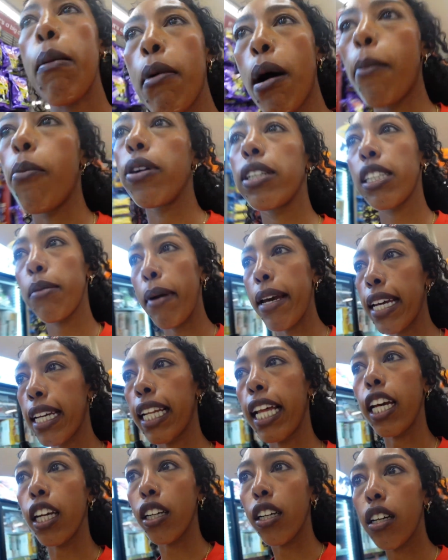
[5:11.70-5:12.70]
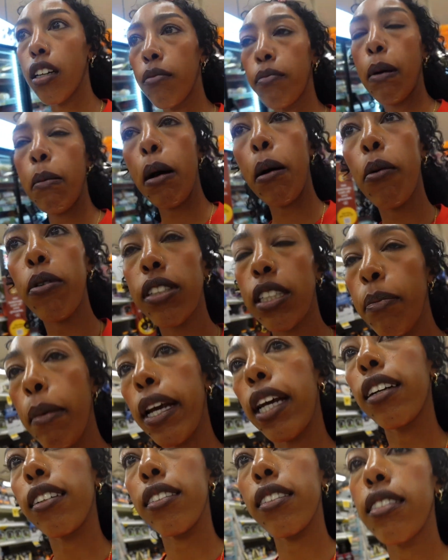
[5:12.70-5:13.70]
mom wants to make
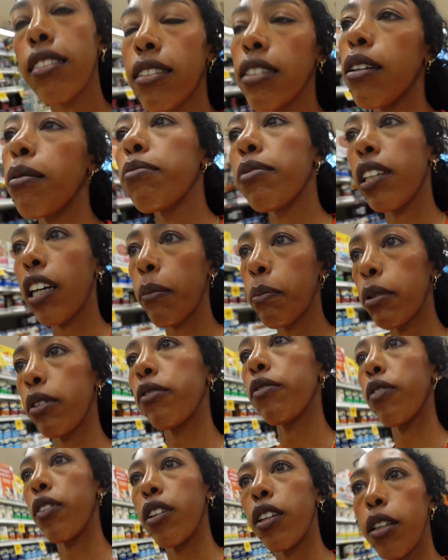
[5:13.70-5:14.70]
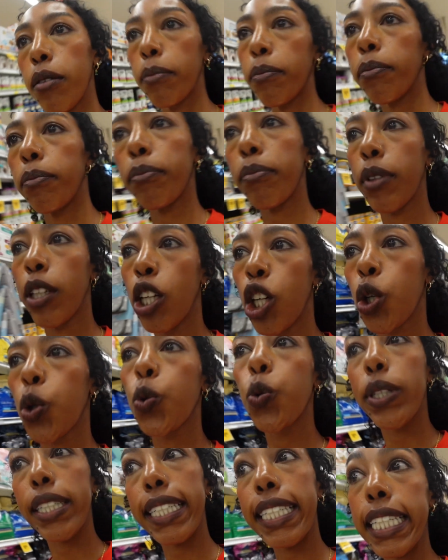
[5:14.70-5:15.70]
some type of
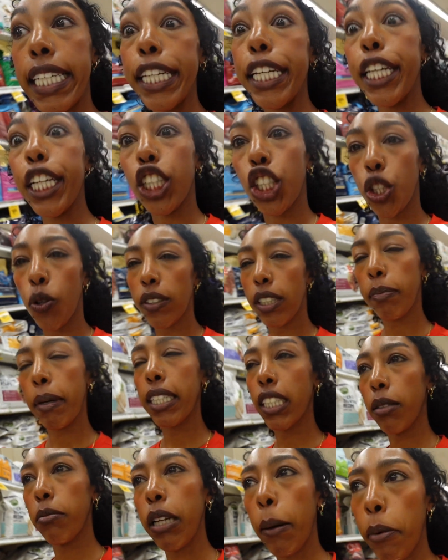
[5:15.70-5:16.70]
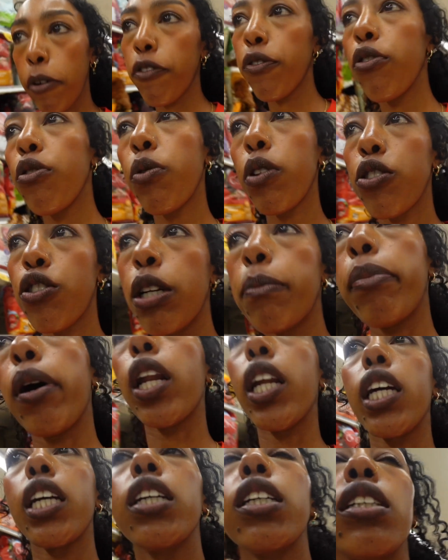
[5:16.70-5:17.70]
cuisine. She wants to make some type of food with shrimp
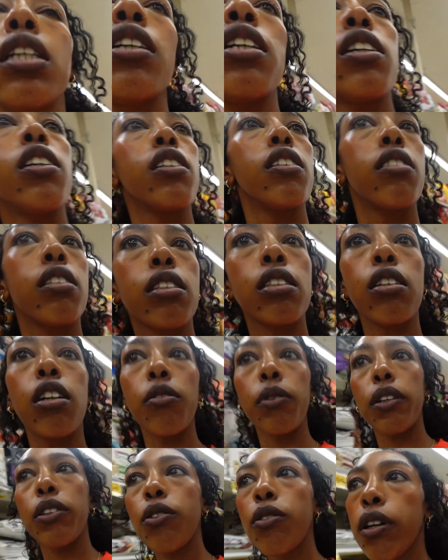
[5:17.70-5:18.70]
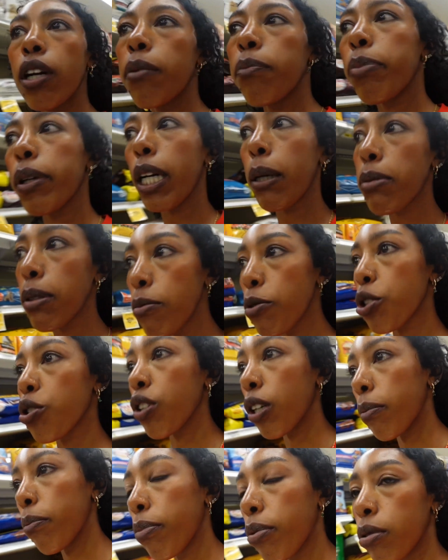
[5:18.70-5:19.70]
on it. So we have to go pick up some
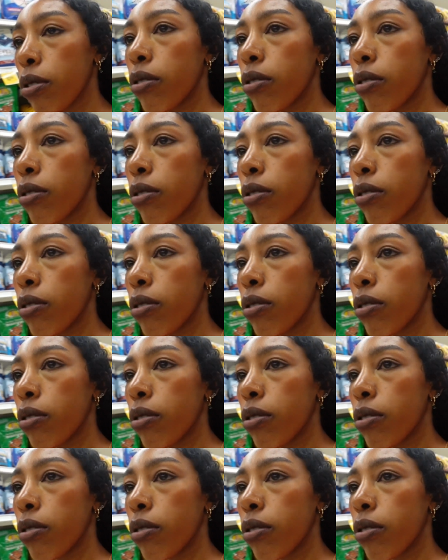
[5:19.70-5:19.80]
shrimp.